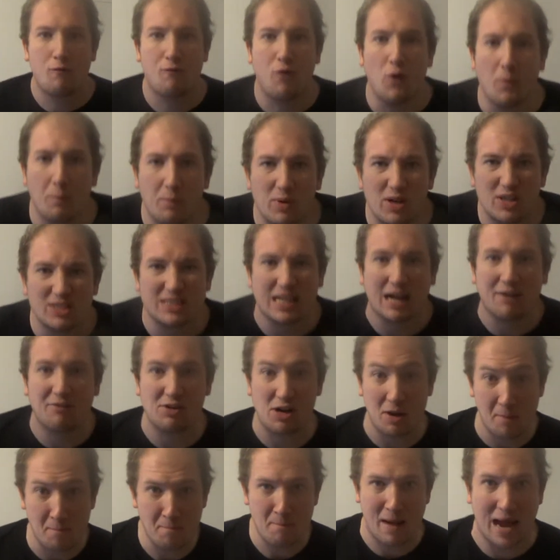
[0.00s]
Footballers have
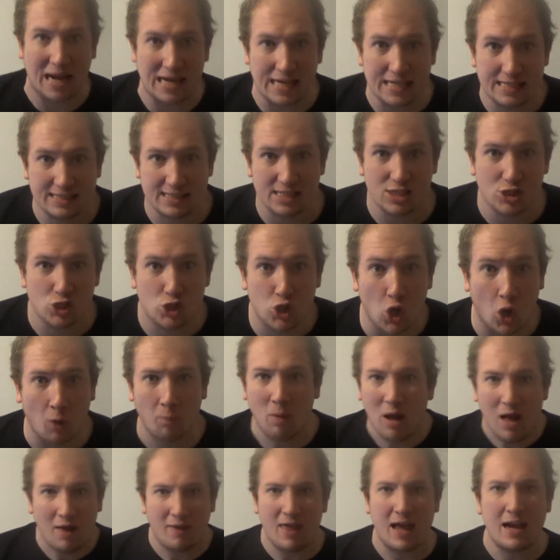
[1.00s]
an amazing
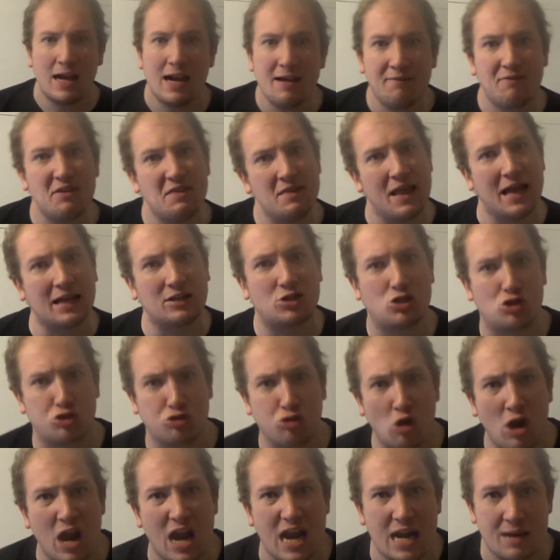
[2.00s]
job. They're living their
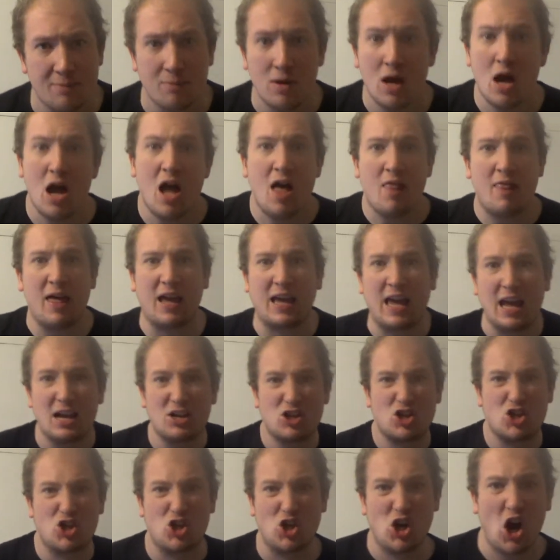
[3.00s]
dream. They
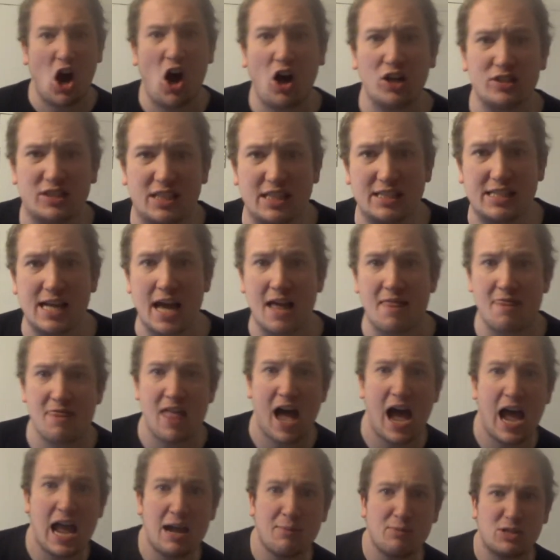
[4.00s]
get chanted their
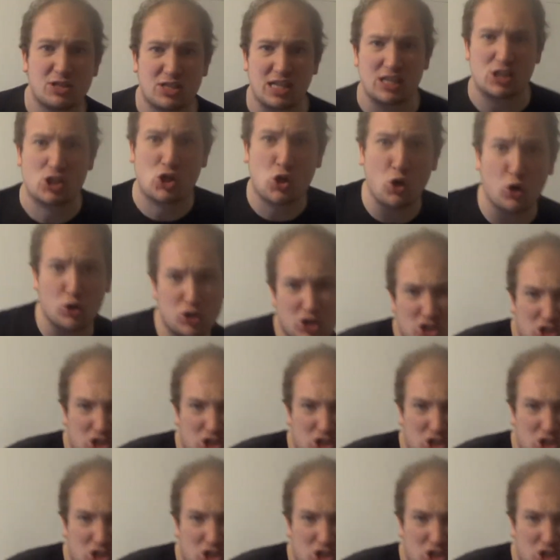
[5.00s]
name as they score